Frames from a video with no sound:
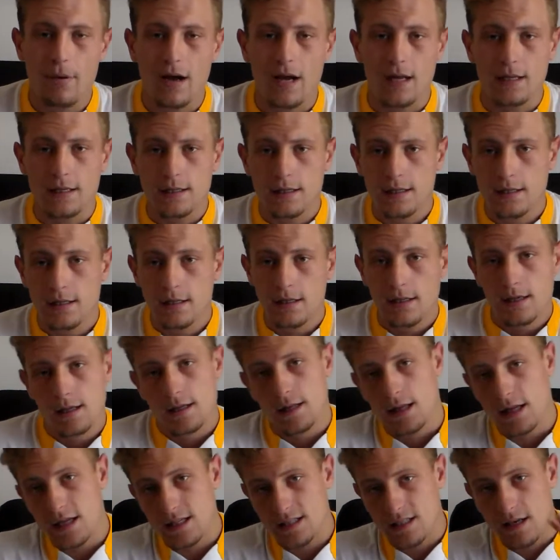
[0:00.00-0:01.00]
But
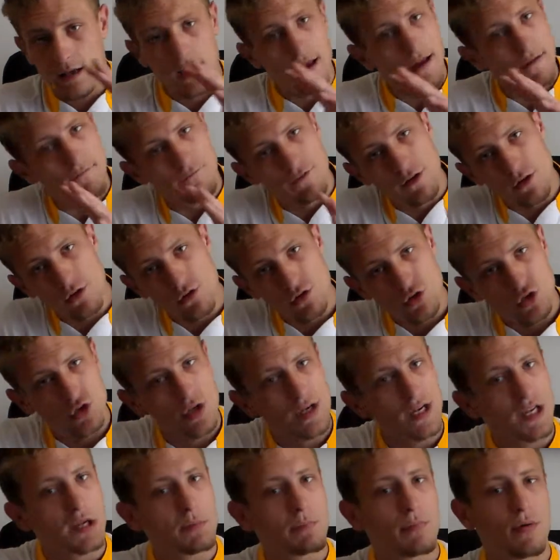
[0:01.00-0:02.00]
there's a few
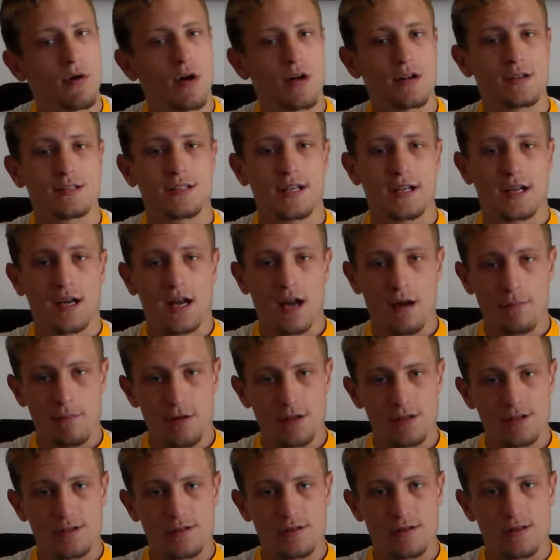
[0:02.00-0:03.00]
tricky parts that come
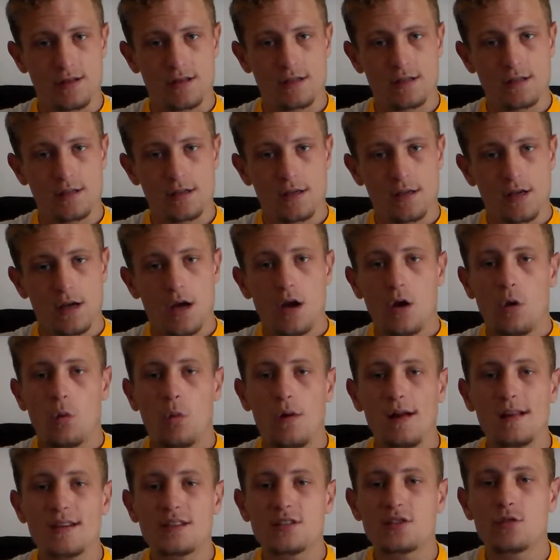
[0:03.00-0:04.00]
into this.
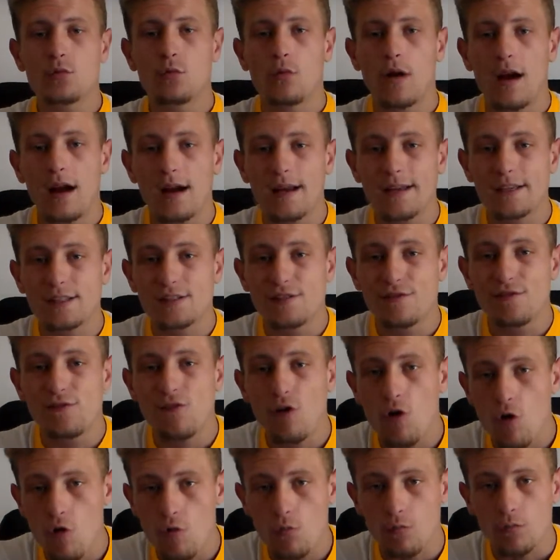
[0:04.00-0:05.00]
Once the ruck is
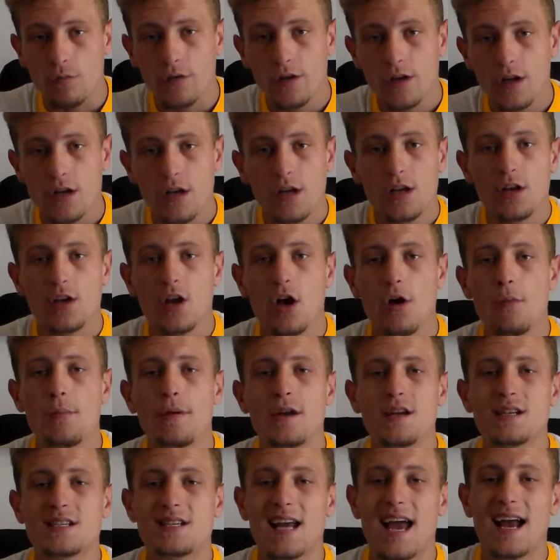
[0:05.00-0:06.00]
formed,
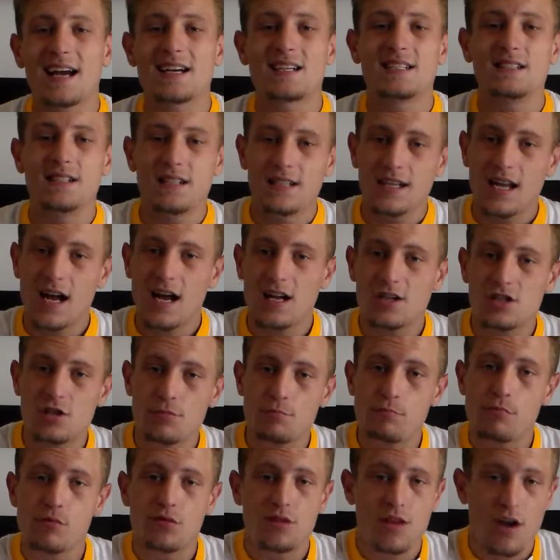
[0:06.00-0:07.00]
nobody is actually allowed
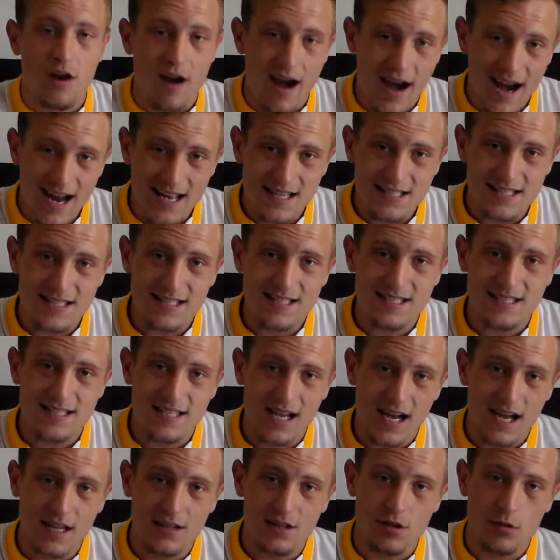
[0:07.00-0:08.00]
to put their hands
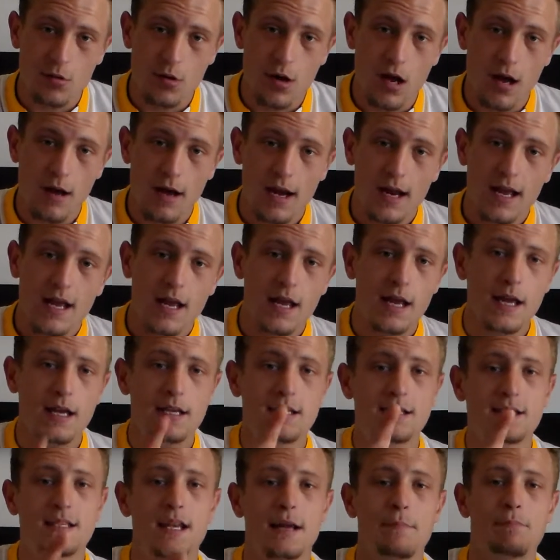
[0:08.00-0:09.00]
inside the ruck
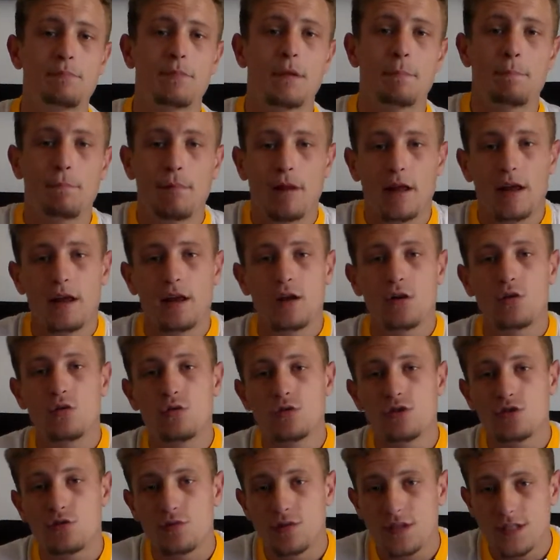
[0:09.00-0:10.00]
except the player
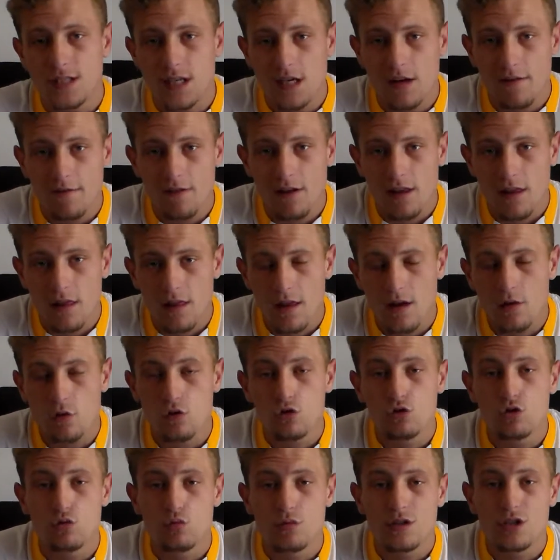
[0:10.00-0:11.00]
who's retrieving
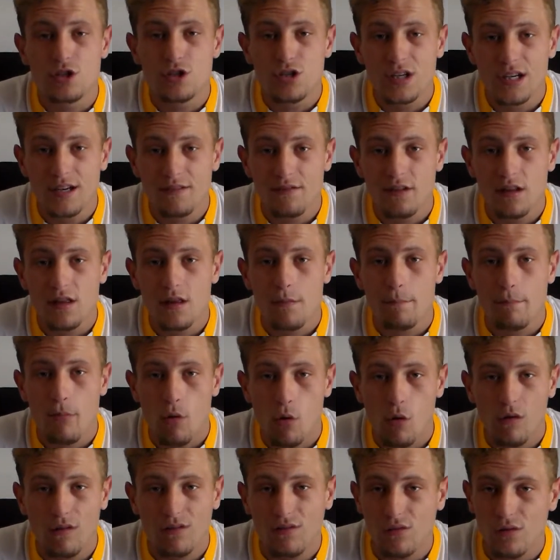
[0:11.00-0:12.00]
who's retrieving the
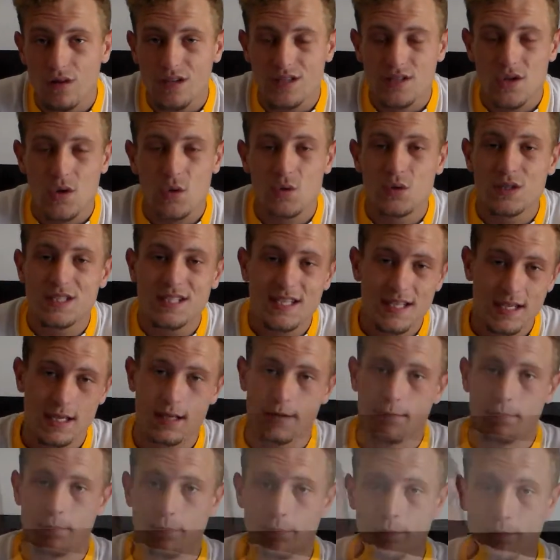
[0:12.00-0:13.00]
ball for his own
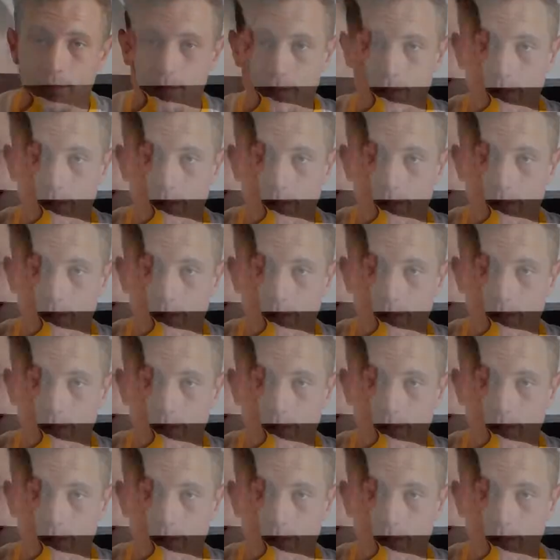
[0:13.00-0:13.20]
team.